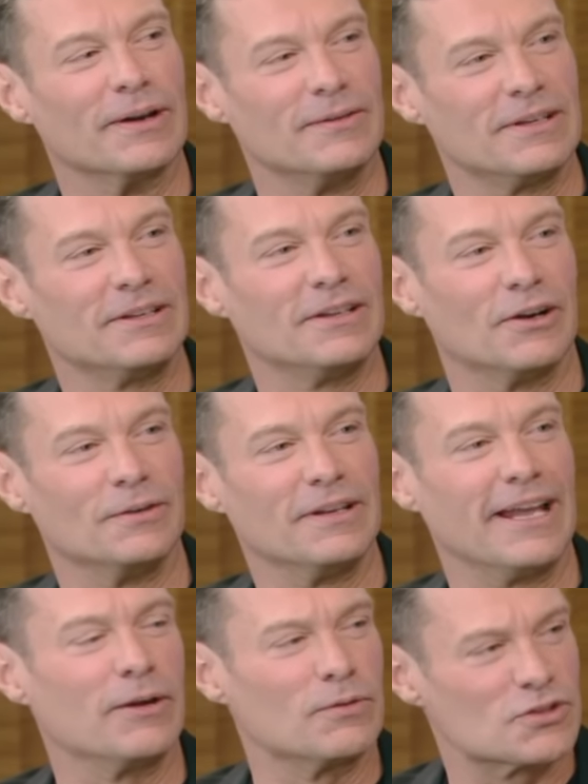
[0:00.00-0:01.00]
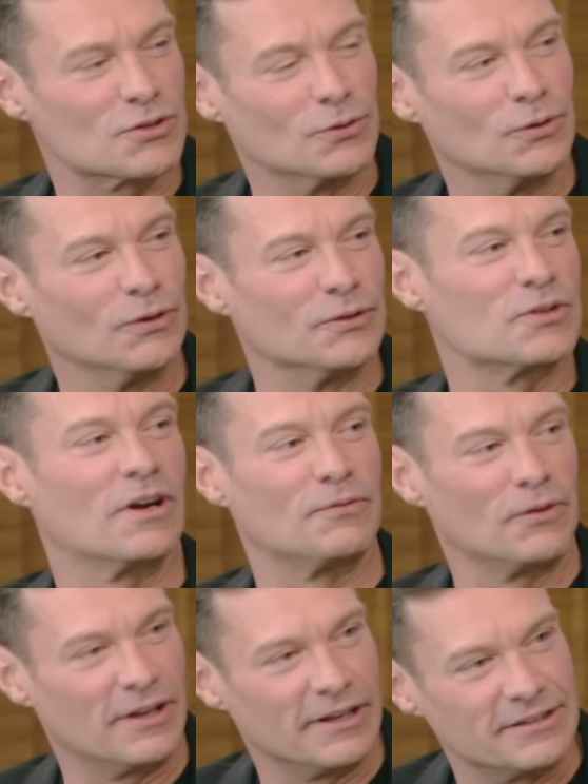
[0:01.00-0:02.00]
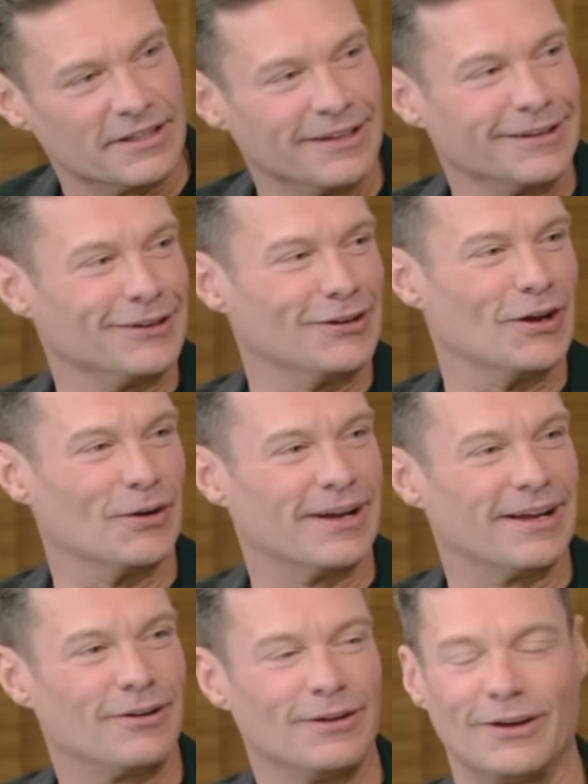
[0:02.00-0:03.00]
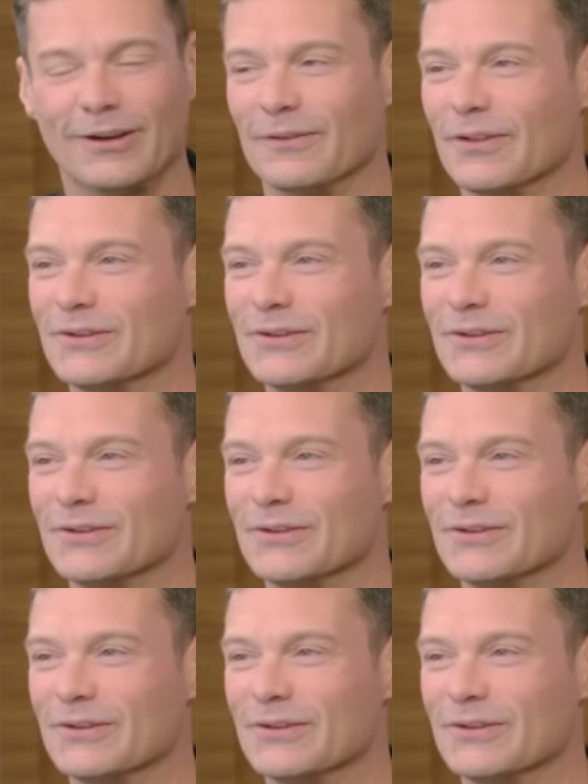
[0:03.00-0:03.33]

I, you know, language school, truffle hunting. You know. All, Does all